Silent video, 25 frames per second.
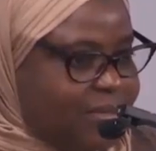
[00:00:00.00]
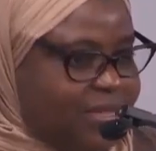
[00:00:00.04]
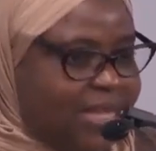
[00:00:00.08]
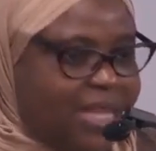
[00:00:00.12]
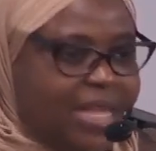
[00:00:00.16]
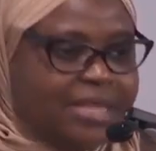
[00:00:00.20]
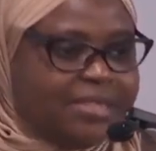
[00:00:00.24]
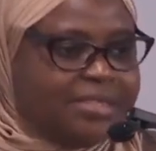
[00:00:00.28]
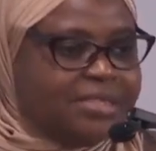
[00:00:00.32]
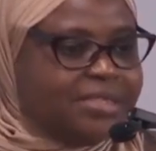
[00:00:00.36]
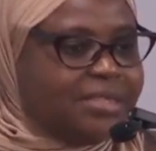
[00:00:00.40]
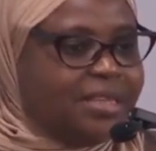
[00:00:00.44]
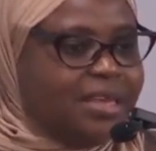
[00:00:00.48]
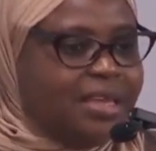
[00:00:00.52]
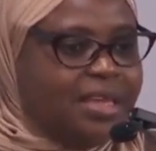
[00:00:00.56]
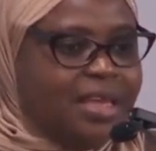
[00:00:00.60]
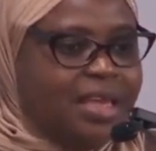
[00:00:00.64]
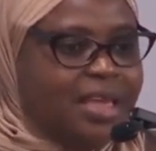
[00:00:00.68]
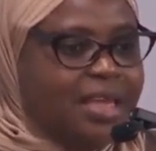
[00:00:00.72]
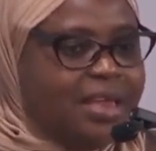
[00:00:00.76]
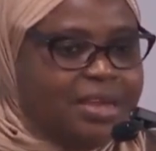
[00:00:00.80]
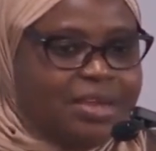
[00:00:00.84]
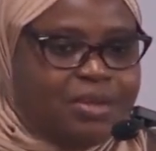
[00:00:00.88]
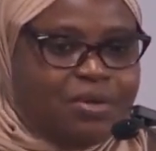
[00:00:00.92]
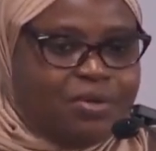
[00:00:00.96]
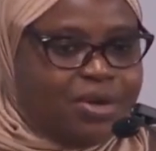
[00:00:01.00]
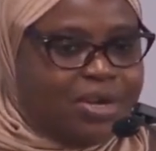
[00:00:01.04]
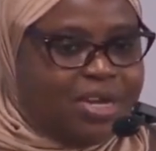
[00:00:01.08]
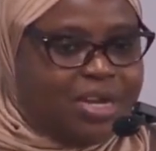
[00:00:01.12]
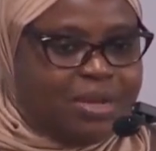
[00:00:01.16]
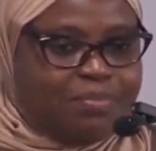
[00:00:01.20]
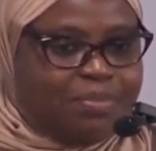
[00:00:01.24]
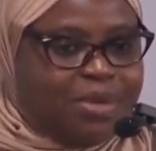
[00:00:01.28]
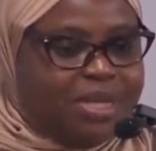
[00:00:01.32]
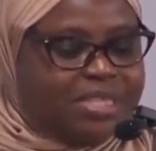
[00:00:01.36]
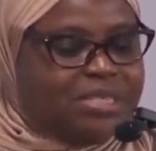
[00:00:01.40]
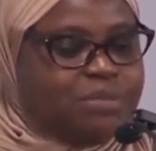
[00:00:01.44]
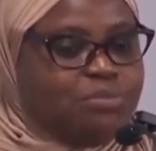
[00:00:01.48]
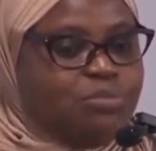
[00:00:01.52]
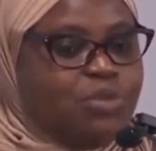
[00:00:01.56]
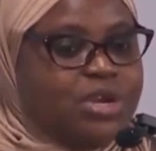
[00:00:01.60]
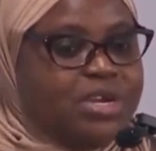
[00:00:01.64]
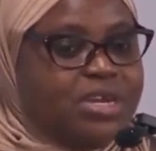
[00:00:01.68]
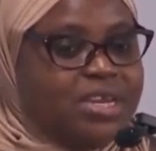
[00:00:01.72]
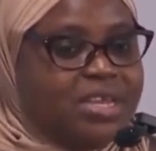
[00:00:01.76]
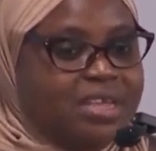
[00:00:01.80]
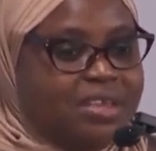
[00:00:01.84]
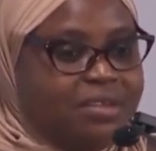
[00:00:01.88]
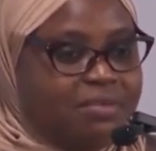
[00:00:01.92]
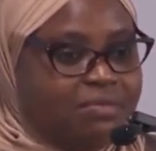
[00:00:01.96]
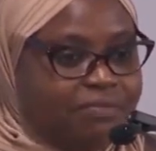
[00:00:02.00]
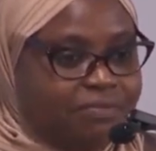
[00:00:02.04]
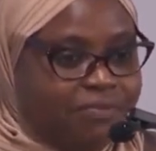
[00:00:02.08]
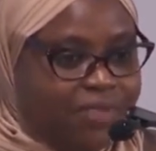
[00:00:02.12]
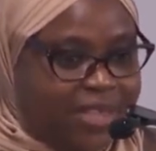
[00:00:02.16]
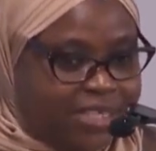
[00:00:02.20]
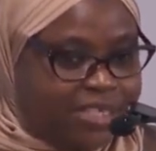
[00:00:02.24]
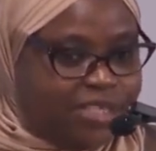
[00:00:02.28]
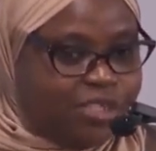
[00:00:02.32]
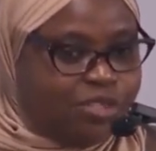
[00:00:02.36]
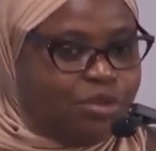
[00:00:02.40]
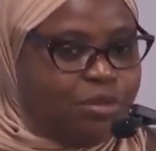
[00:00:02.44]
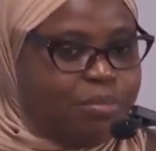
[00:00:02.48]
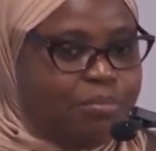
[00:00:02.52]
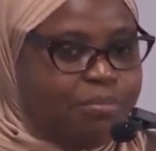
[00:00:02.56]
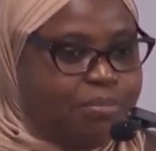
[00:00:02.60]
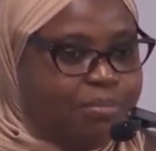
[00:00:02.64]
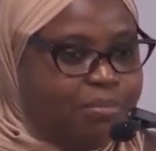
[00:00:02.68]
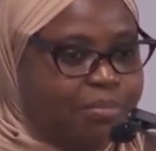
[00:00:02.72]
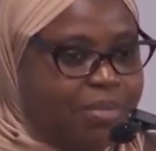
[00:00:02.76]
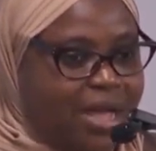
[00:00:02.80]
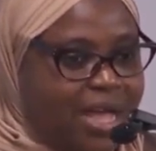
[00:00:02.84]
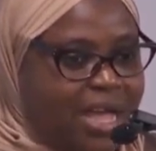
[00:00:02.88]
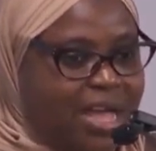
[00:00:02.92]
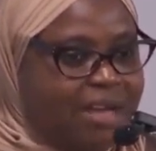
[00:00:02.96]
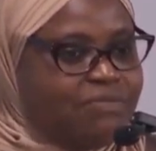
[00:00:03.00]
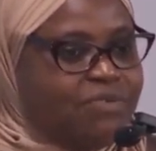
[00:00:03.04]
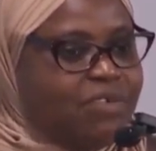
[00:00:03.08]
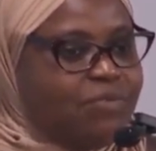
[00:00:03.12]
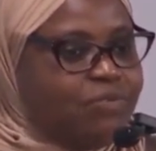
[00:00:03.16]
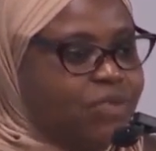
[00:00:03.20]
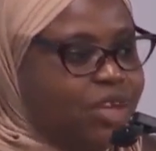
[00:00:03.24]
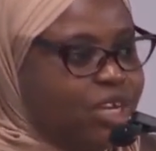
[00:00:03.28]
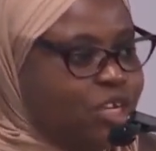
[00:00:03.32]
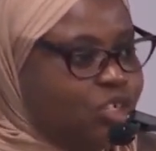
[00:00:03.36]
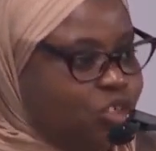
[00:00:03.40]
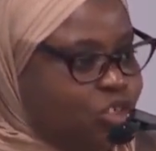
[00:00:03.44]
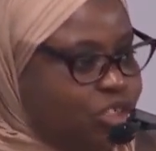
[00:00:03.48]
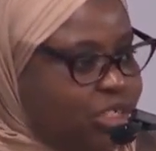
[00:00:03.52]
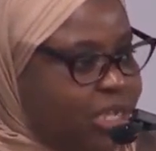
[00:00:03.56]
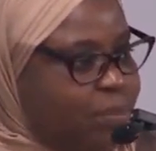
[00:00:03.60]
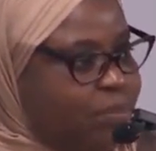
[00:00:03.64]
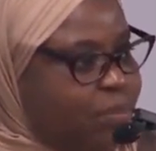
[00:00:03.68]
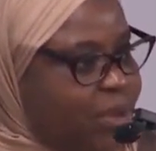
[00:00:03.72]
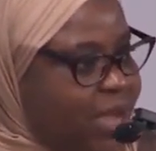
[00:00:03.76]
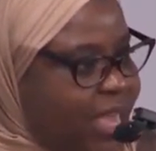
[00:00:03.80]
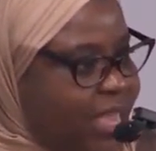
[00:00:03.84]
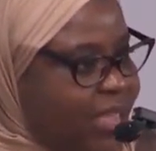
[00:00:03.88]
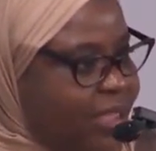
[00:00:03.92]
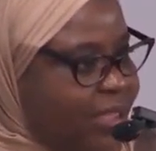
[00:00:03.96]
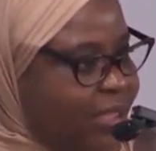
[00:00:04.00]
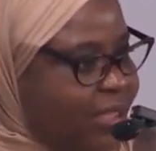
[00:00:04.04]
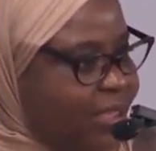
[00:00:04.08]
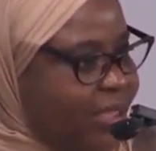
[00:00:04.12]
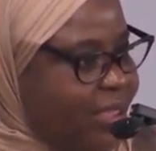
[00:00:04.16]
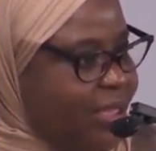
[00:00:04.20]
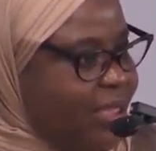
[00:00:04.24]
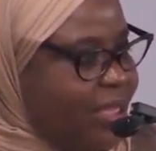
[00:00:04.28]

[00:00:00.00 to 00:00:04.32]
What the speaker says: as any other person. But the investor have a very sharp eye.